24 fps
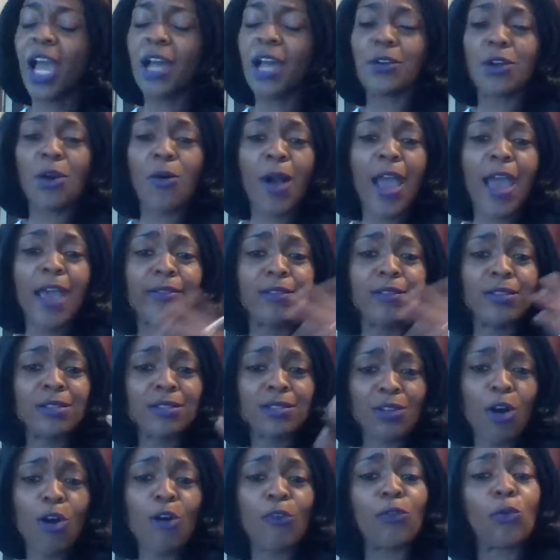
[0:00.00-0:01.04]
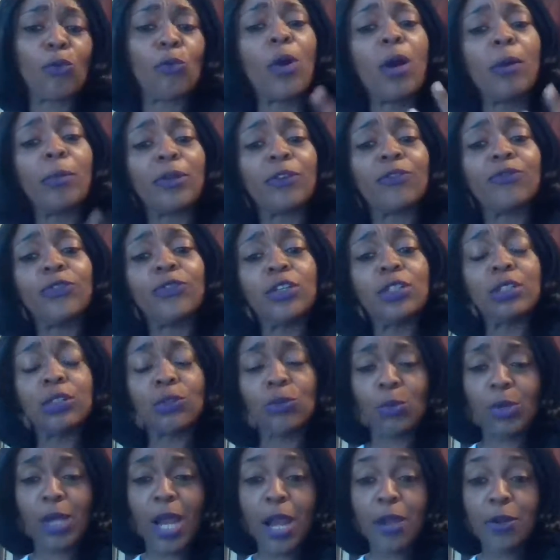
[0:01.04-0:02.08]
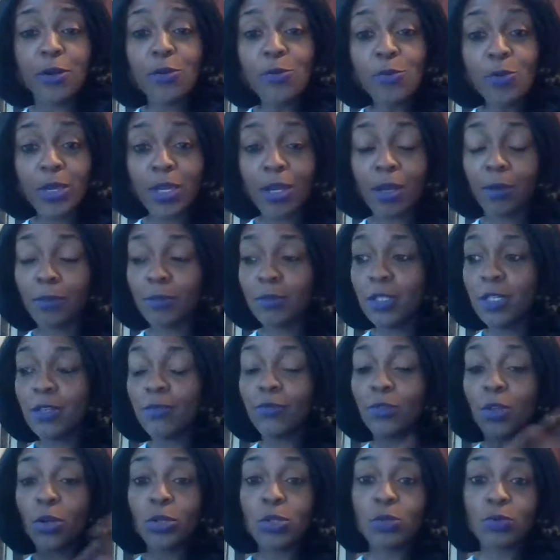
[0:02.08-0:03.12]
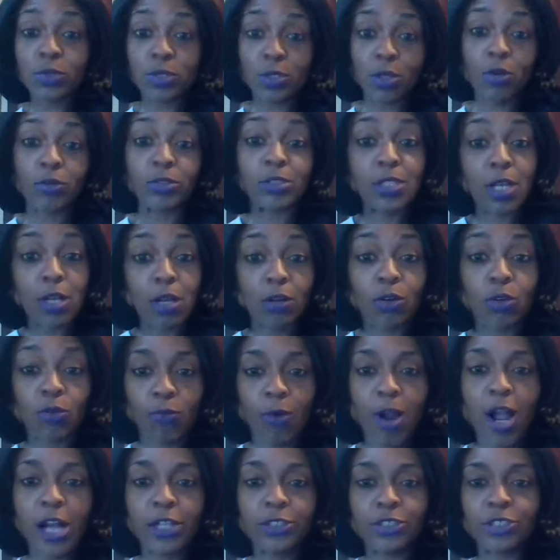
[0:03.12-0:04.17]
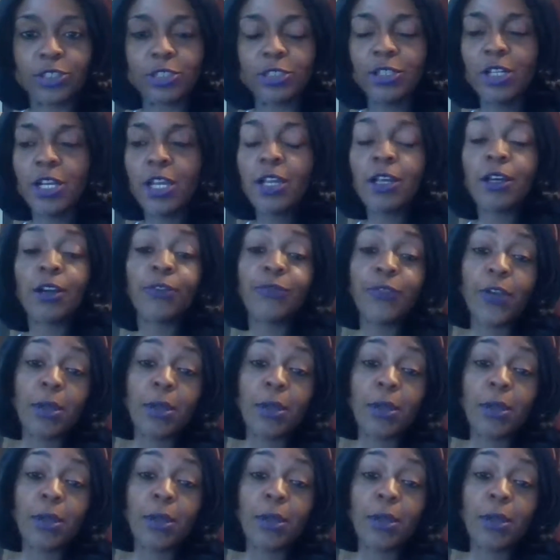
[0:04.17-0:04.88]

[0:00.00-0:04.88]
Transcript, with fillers: I know I had this overwhelming feeling when I knew him, even though he was known as Uncle Roger, a